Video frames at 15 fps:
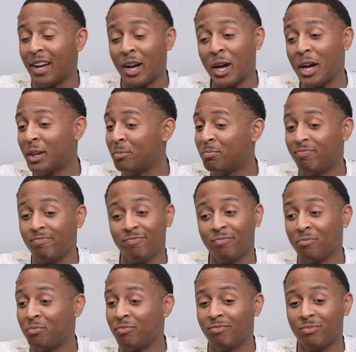I
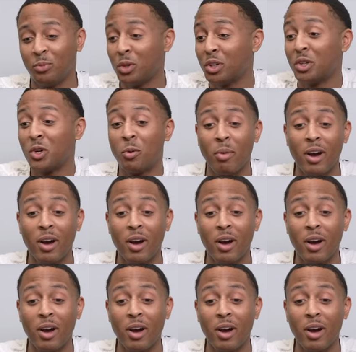wouldn't go